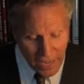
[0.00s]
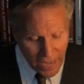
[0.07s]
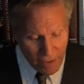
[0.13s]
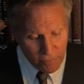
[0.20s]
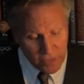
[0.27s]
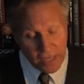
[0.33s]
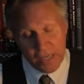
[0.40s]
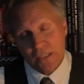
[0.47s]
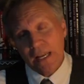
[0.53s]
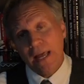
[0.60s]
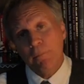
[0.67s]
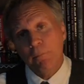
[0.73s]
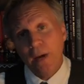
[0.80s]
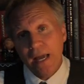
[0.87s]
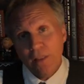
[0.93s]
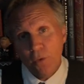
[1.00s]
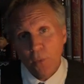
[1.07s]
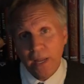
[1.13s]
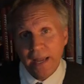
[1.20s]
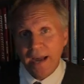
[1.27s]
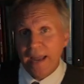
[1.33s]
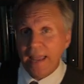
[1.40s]
have this, and by the
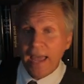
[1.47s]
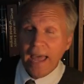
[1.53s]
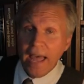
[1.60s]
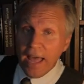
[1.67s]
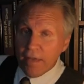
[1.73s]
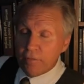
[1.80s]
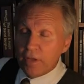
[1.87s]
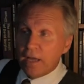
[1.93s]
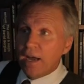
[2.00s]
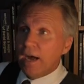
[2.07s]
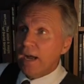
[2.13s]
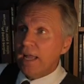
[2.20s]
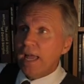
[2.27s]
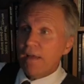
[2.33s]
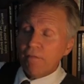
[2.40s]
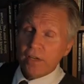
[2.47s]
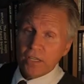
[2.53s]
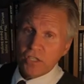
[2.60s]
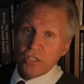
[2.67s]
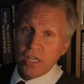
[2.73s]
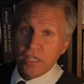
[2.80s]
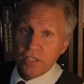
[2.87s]
way, I have an
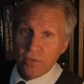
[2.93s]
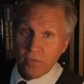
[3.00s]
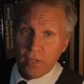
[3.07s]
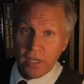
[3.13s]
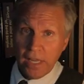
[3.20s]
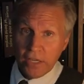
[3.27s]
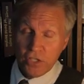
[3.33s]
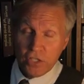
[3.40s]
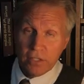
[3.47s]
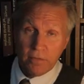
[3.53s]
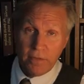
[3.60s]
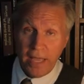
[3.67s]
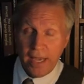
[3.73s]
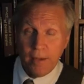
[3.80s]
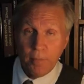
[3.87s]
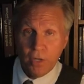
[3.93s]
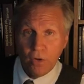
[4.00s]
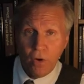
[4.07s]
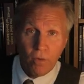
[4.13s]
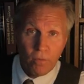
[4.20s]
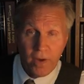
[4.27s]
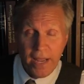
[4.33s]
extensive collection of Annemann
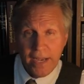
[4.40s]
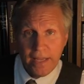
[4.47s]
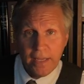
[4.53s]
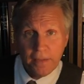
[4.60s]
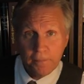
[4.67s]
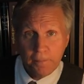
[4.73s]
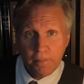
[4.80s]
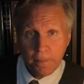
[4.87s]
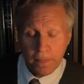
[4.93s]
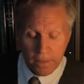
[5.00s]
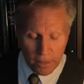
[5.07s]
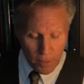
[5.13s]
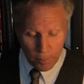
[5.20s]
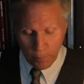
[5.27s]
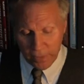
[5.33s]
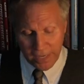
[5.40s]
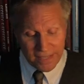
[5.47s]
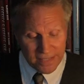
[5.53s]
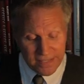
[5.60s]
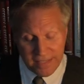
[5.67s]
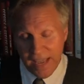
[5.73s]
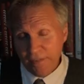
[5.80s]
already, but
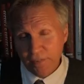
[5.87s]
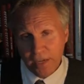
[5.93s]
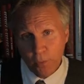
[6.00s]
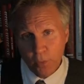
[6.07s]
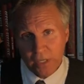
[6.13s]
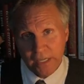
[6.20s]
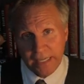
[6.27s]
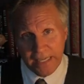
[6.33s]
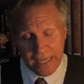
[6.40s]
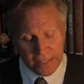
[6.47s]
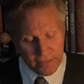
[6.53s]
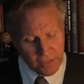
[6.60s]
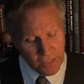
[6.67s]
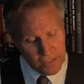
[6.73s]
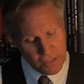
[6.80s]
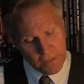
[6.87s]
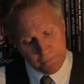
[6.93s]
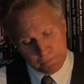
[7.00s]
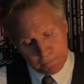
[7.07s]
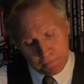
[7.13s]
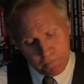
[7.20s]
I definitely wanted to get this.